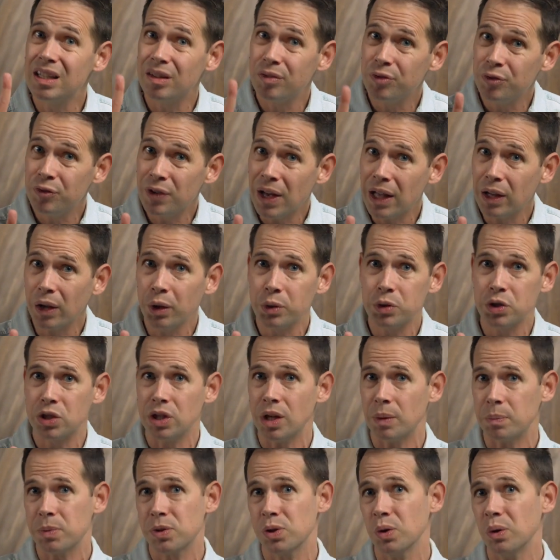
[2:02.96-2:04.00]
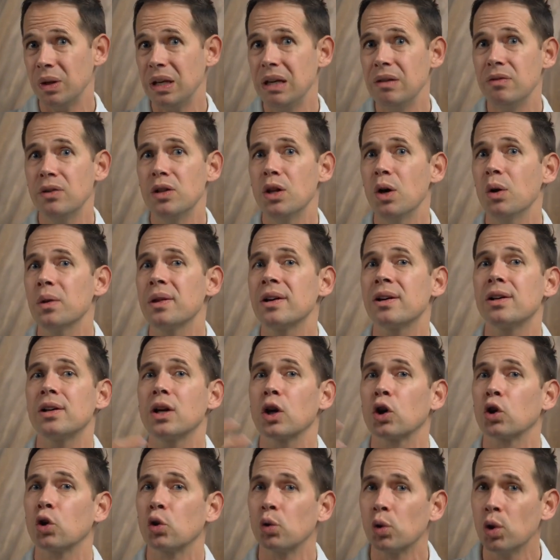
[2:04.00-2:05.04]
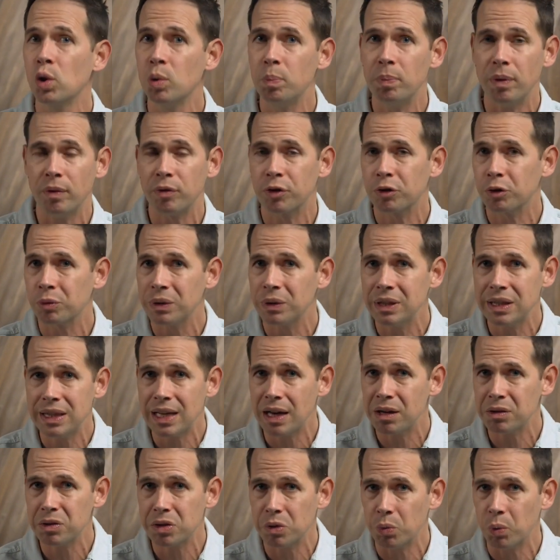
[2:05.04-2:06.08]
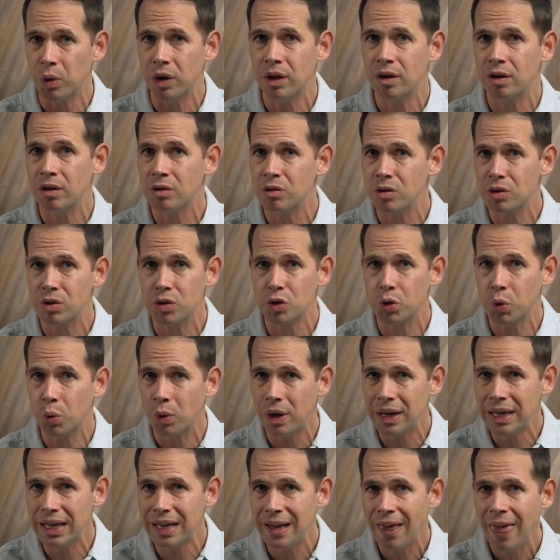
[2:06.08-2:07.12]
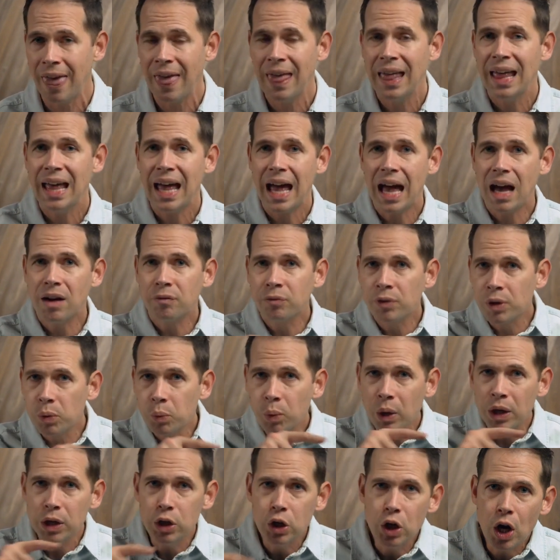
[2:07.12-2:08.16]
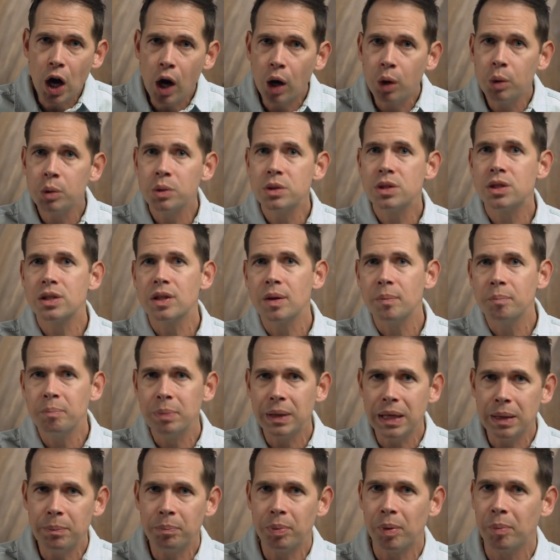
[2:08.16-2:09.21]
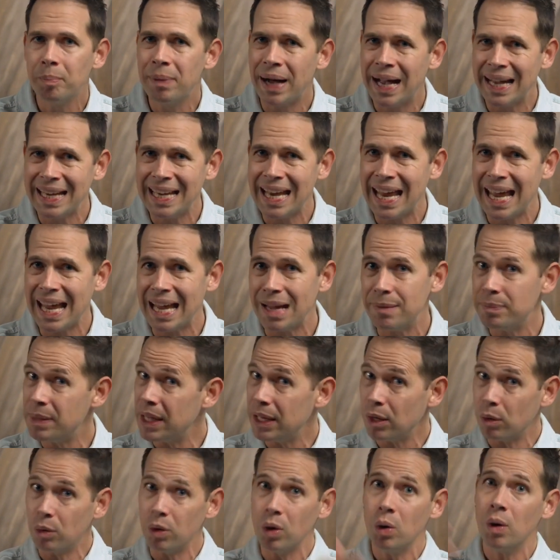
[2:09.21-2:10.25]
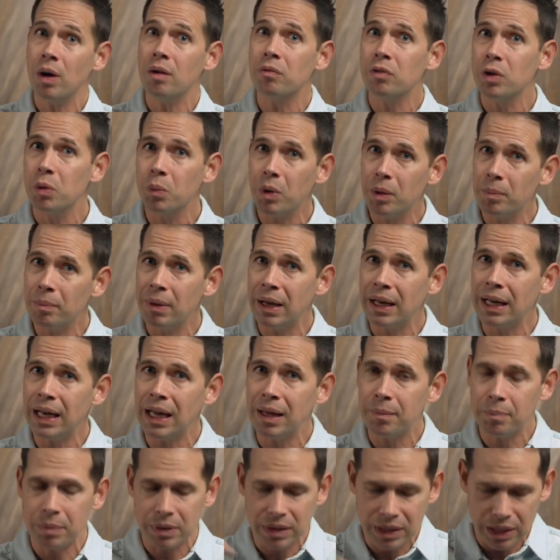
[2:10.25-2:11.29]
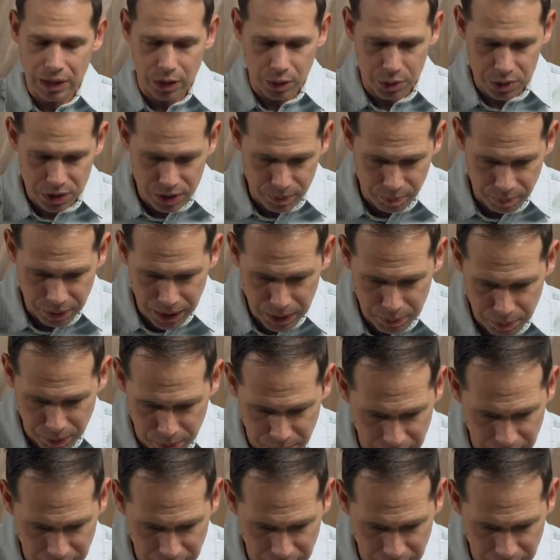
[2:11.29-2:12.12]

to fellowship. So even though they're in a group of 3,120, everyone knows some people by name. They don't know everyone by name, but they know some people